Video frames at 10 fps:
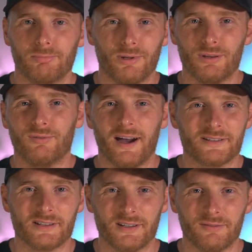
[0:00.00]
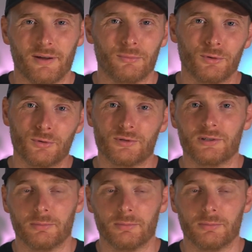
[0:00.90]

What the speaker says: advise it if I'm not using it